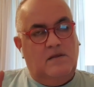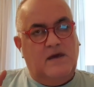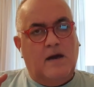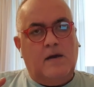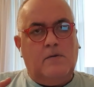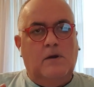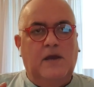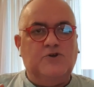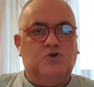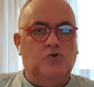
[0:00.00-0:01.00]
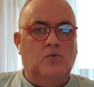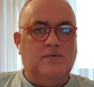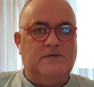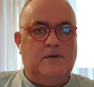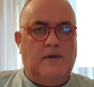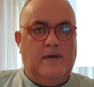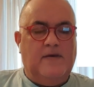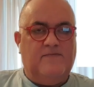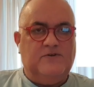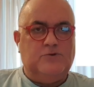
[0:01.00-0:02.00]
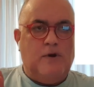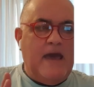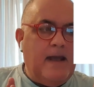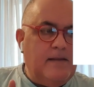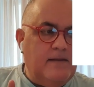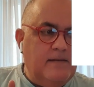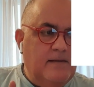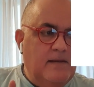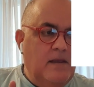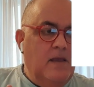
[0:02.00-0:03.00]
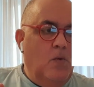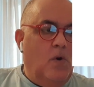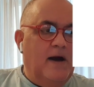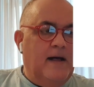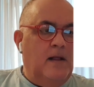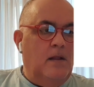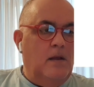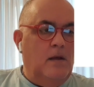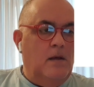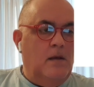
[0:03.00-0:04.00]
younger age groups have shrank, while